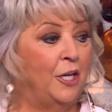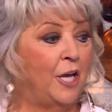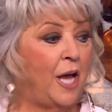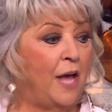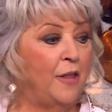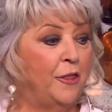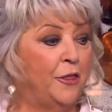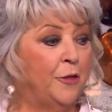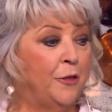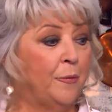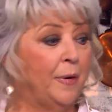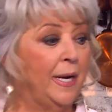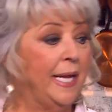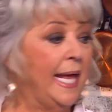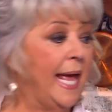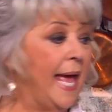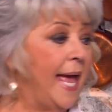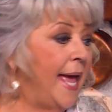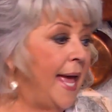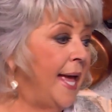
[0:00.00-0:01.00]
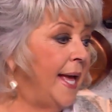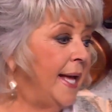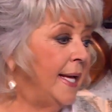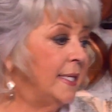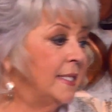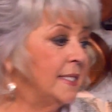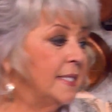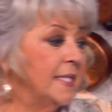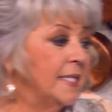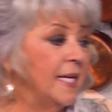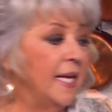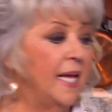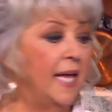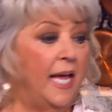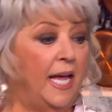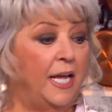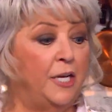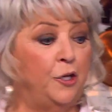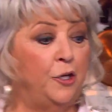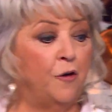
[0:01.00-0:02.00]
you got 3 eggs
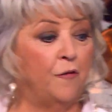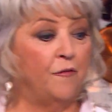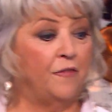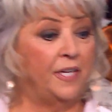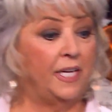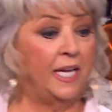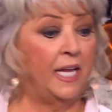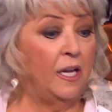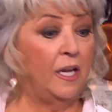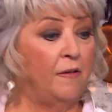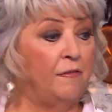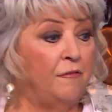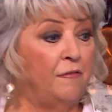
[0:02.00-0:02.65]
and your vanilla